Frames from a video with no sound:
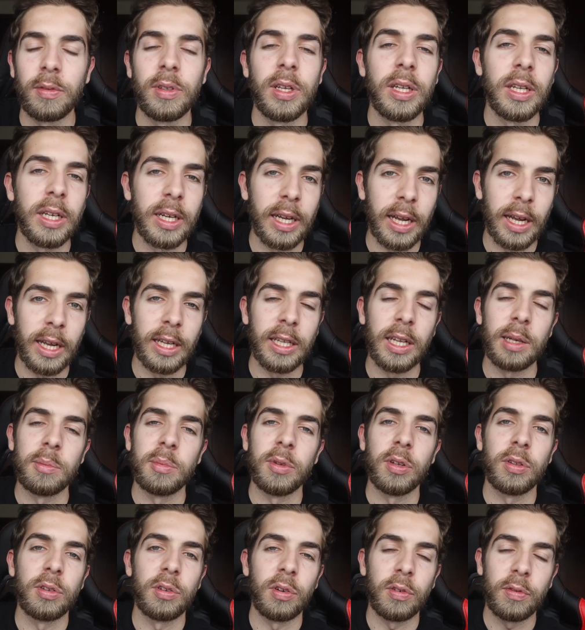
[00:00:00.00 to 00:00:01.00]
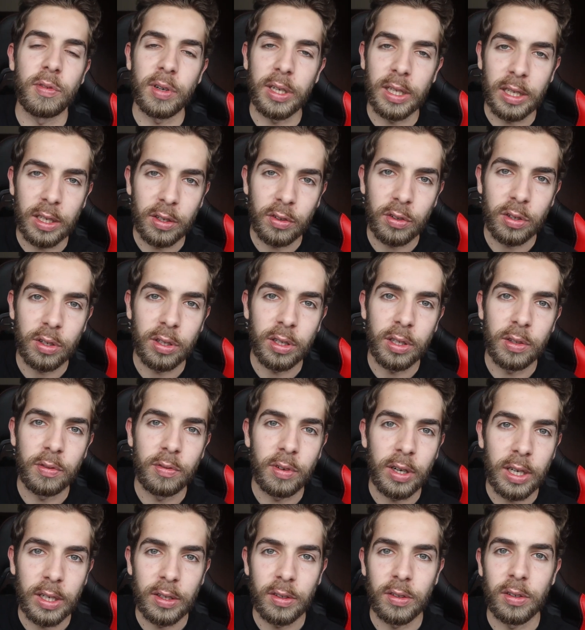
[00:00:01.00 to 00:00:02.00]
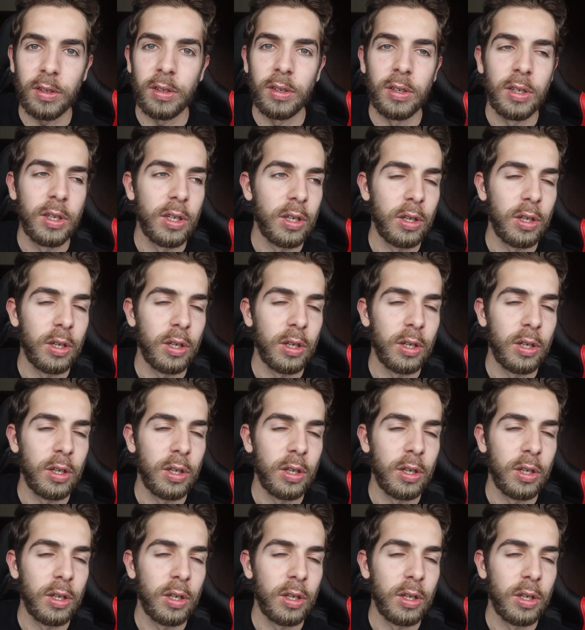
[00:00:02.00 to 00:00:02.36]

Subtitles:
Then again, I'm not your financial advisor.